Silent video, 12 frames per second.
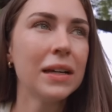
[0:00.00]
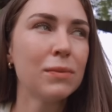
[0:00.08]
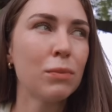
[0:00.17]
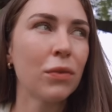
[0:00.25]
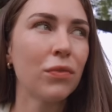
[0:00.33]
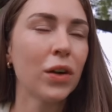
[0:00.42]

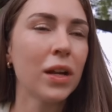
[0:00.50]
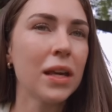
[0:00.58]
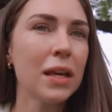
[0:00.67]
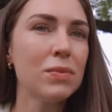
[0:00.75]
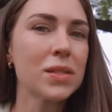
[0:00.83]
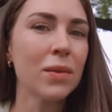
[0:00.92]
prefer to
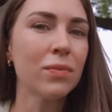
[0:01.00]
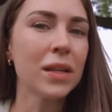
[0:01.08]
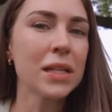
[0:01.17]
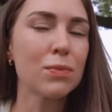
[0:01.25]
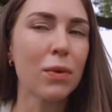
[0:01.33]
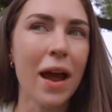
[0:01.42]
keep some
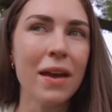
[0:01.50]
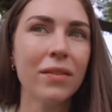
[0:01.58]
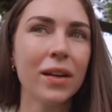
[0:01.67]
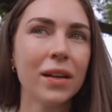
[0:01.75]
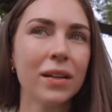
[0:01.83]
things private.